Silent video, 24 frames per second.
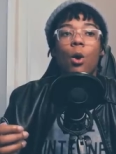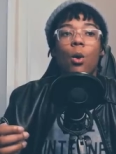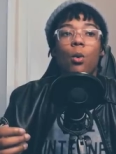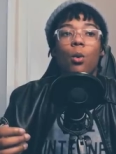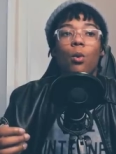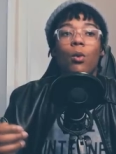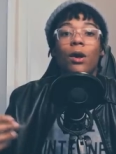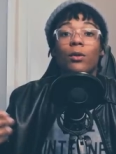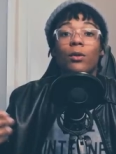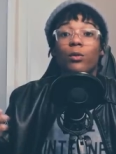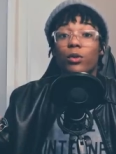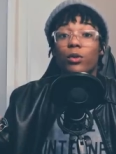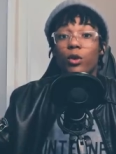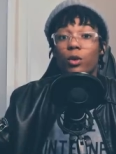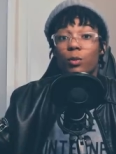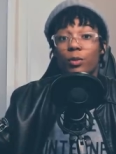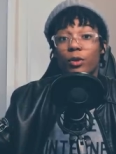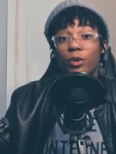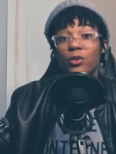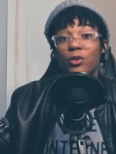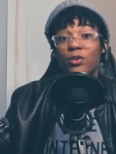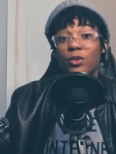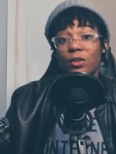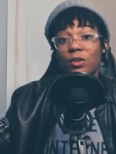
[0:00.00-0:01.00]
one real
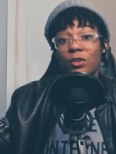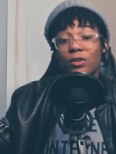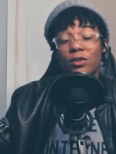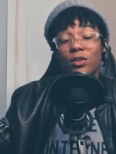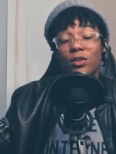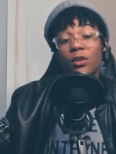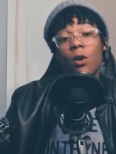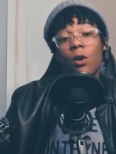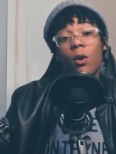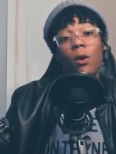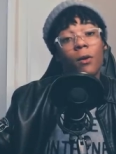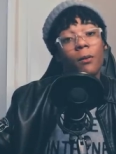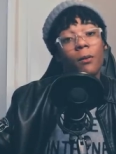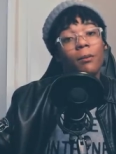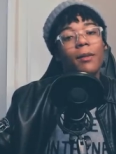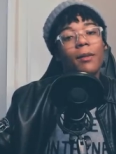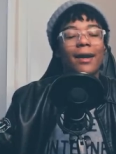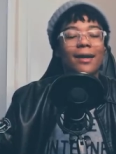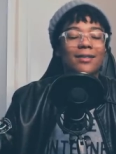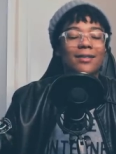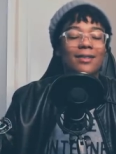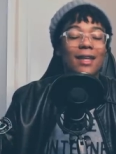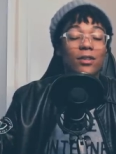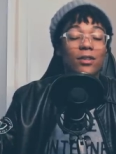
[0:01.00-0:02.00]
person, so I
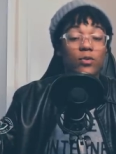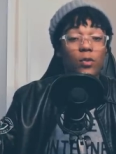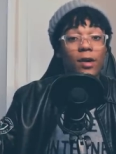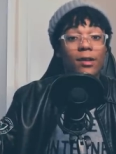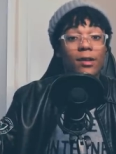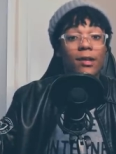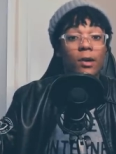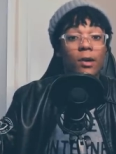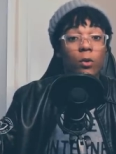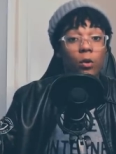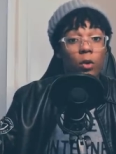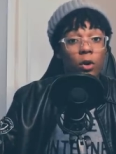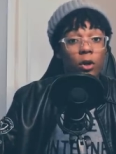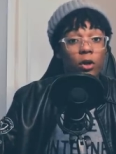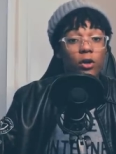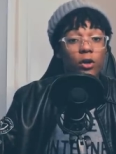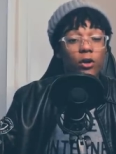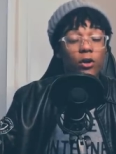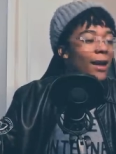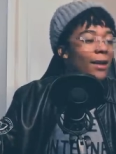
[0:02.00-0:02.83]
guess that's why they work.